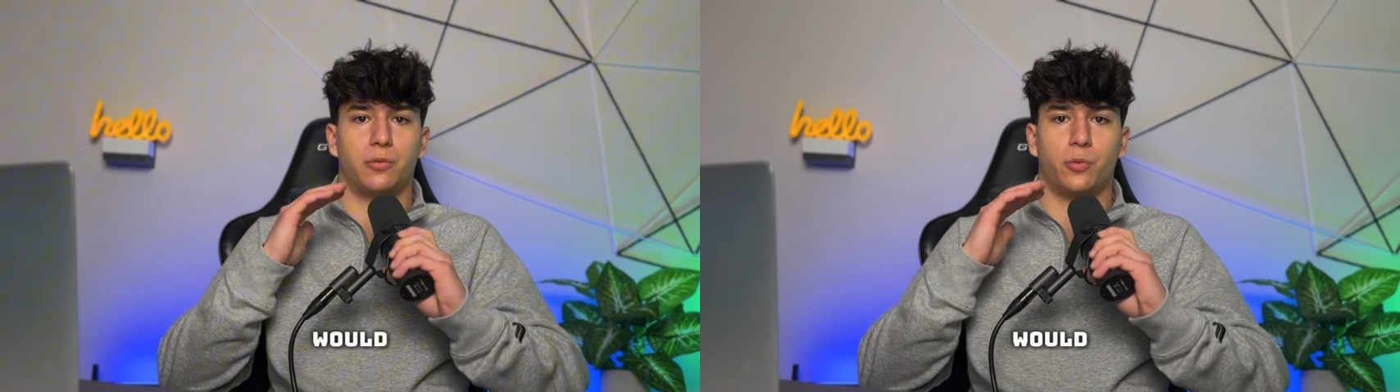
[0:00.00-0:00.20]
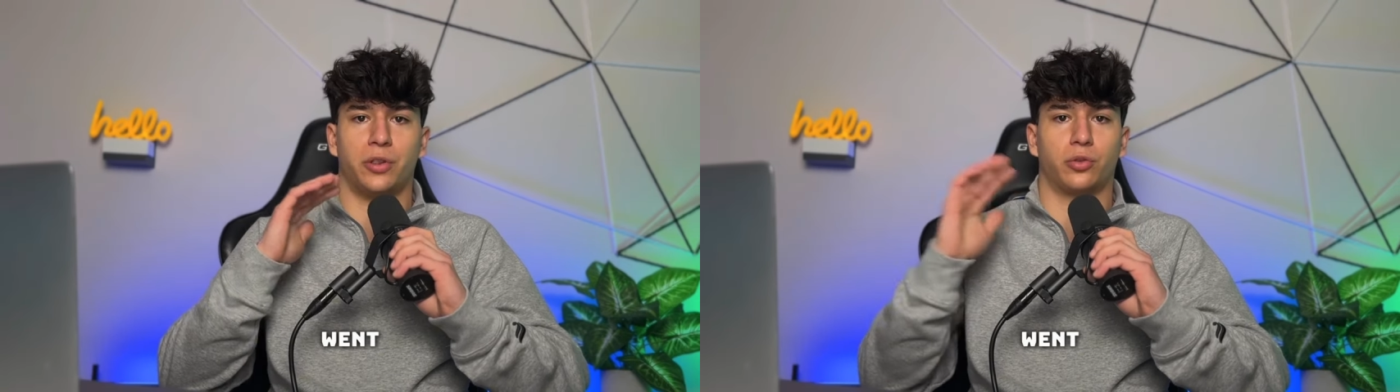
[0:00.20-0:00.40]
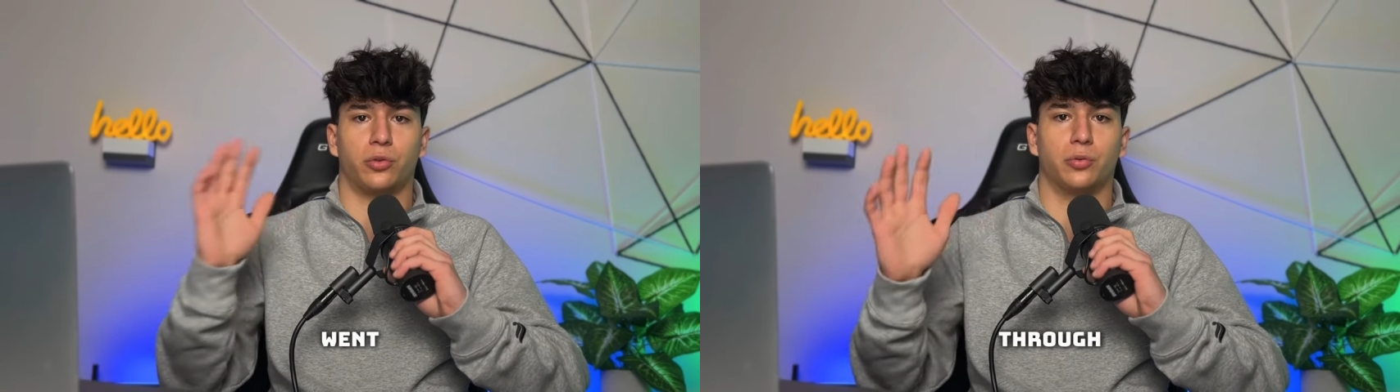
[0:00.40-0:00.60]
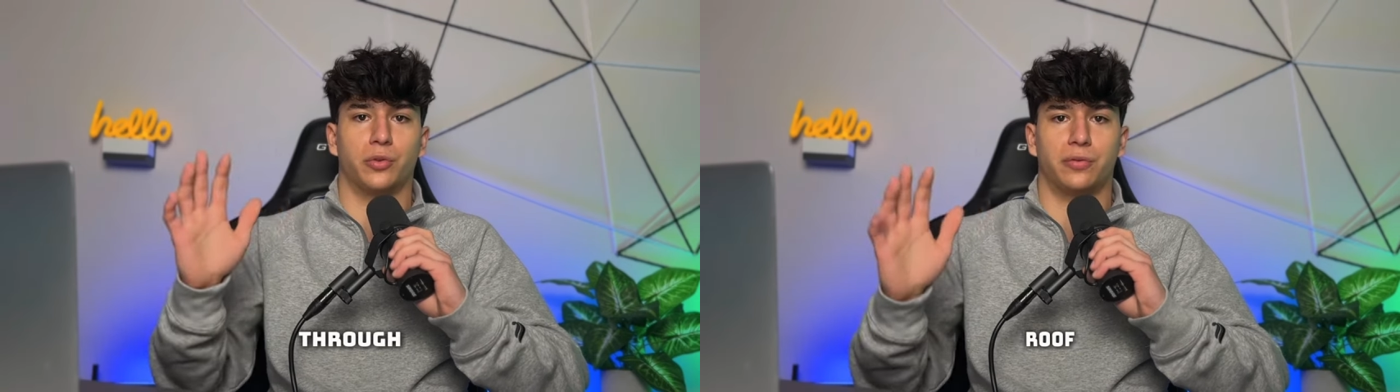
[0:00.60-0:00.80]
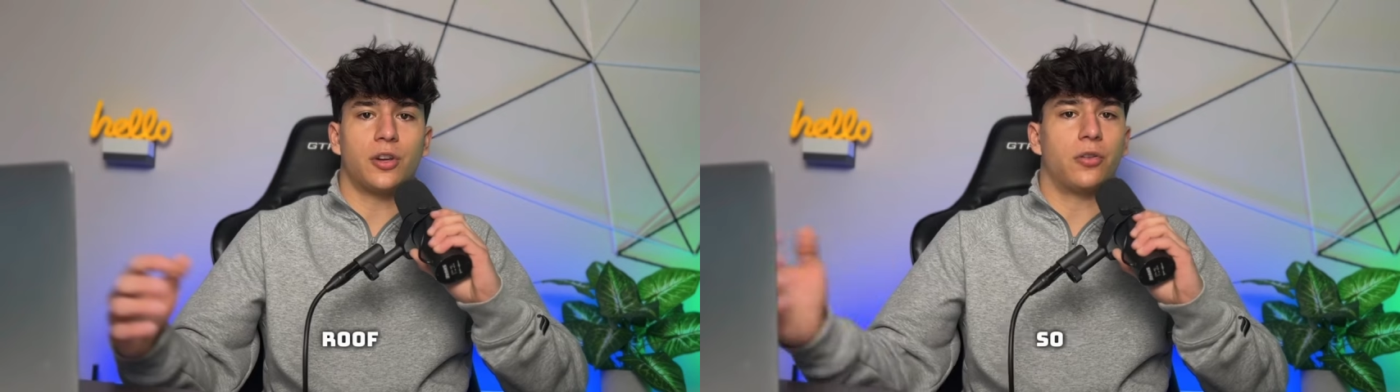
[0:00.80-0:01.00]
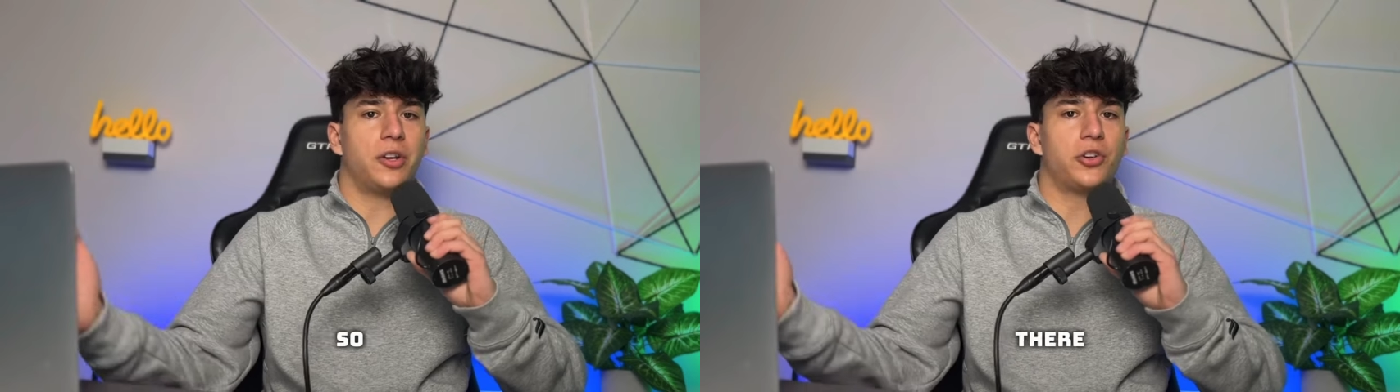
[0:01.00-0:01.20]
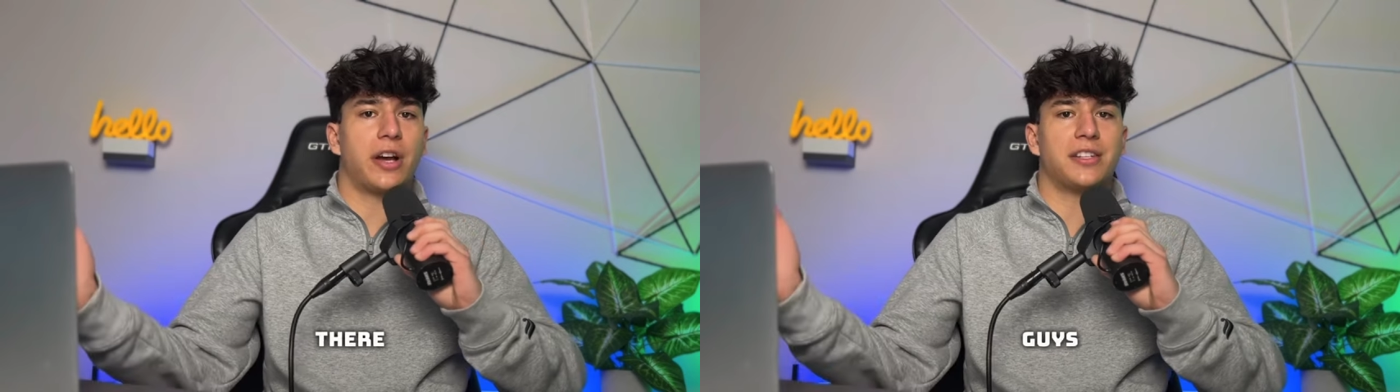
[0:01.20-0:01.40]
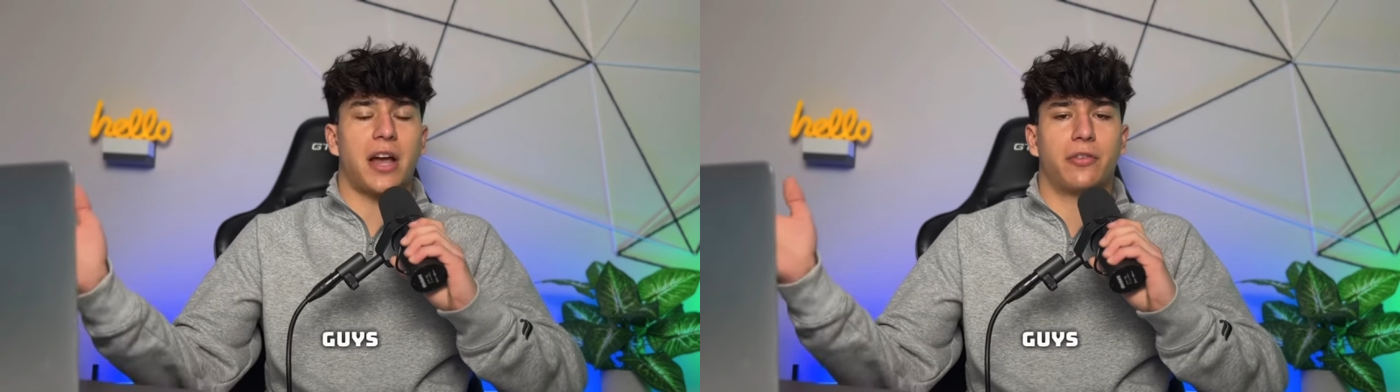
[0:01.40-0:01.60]
went through the roof. So there you
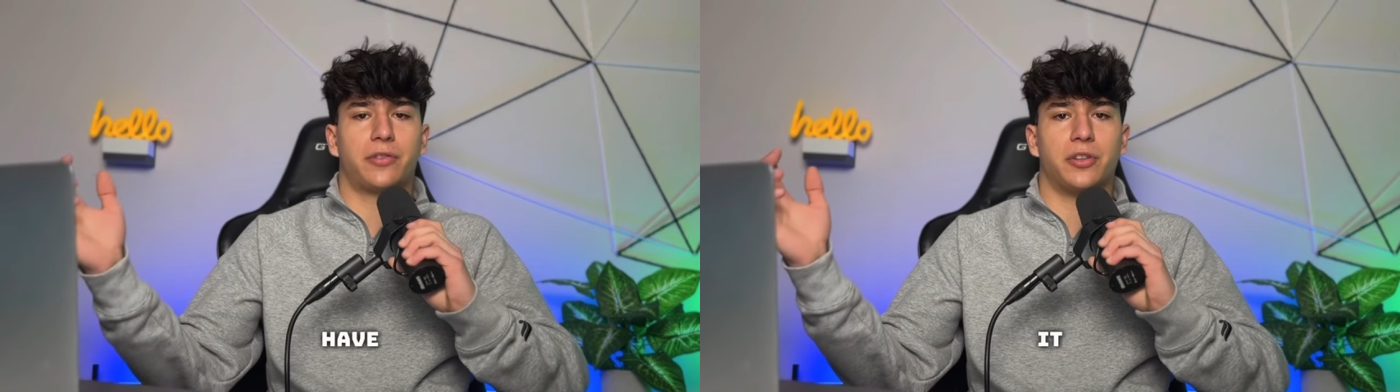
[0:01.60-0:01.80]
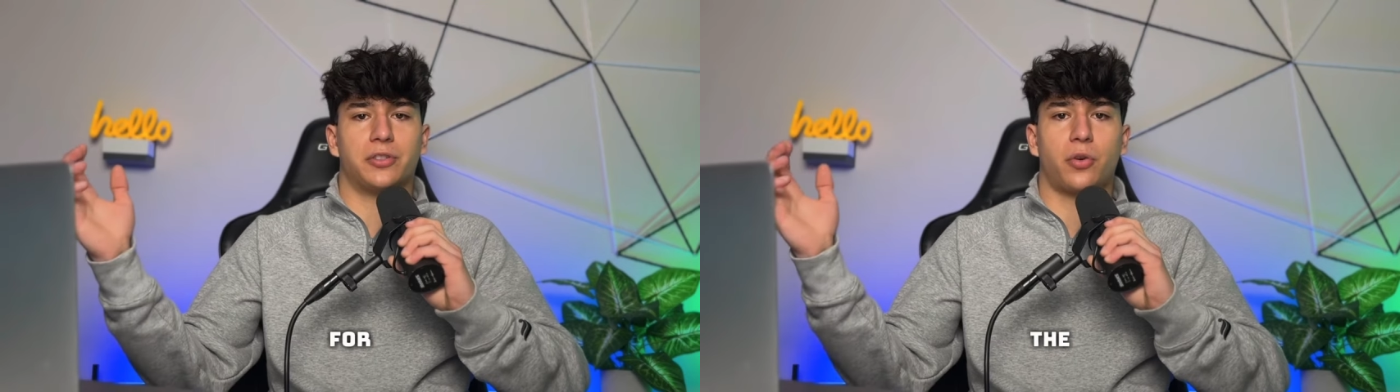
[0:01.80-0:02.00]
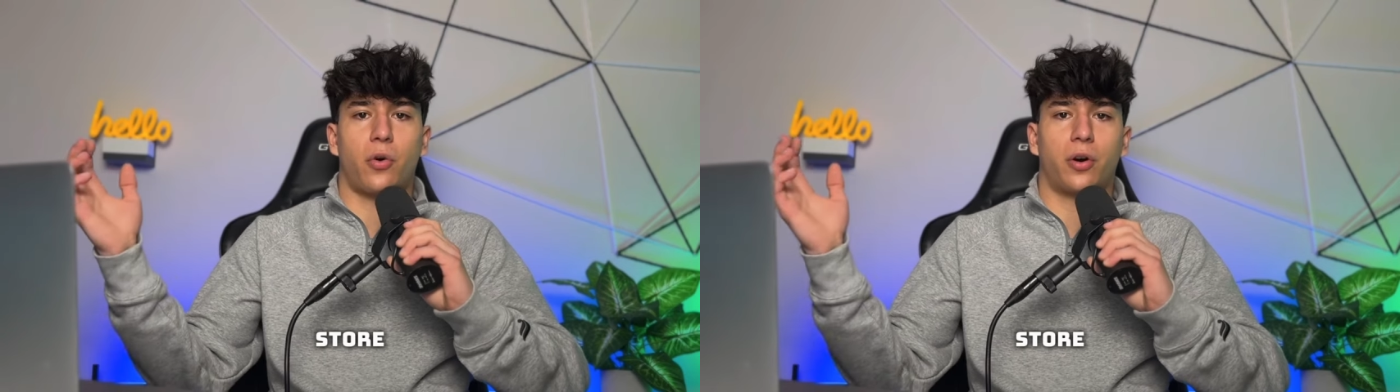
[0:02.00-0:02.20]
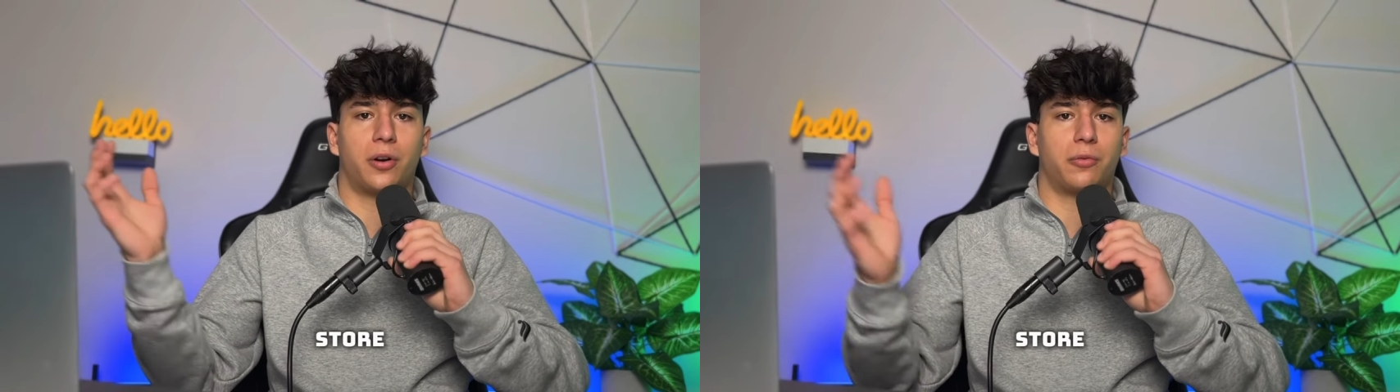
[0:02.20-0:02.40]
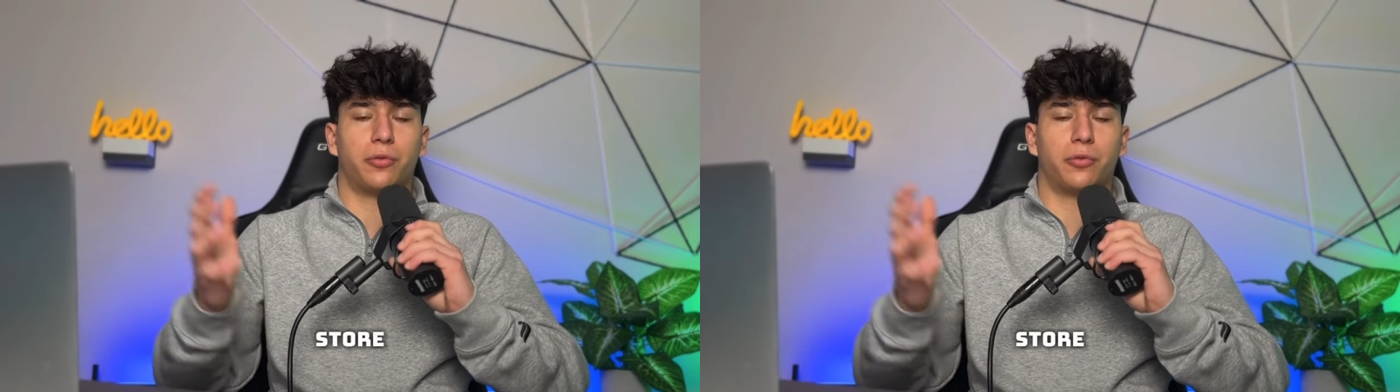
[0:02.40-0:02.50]
guys have it for the store.